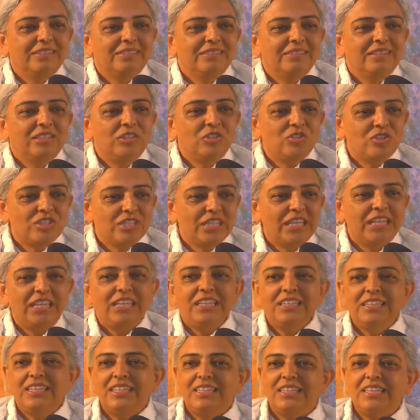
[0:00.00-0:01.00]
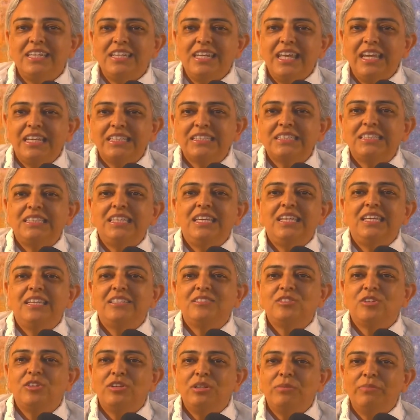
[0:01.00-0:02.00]
Are you saying that the next thing
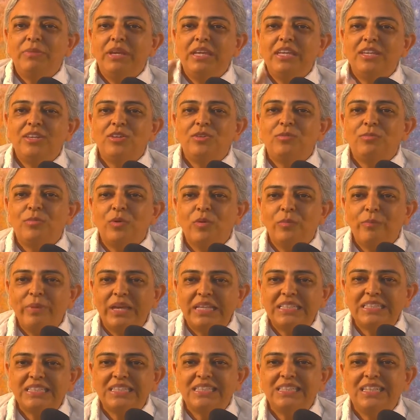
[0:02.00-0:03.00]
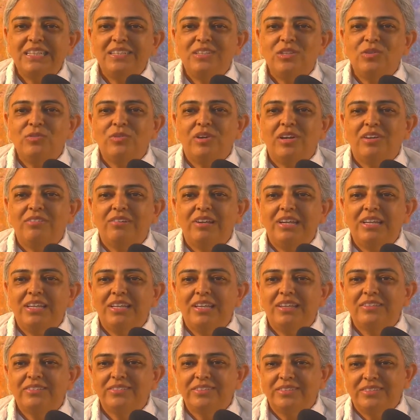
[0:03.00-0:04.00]
is going to make you more better than you are right
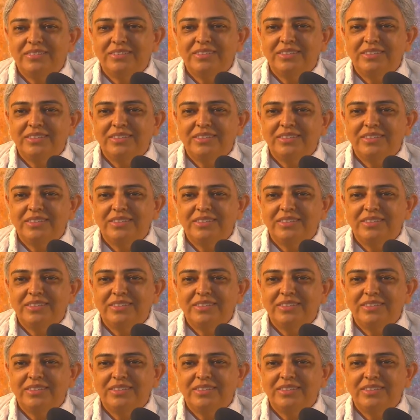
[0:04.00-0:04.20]
now?